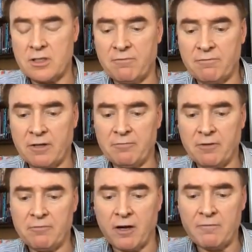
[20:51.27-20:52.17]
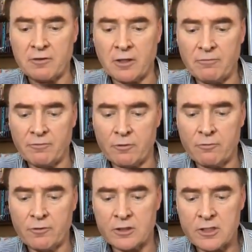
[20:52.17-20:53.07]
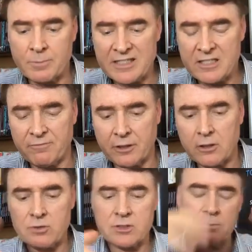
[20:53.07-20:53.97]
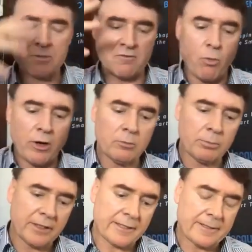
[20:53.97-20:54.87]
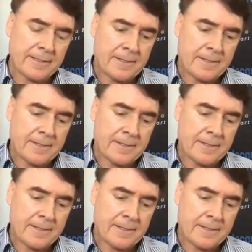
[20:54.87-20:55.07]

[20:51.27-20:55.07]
If you've got specific goals in terms of well-being,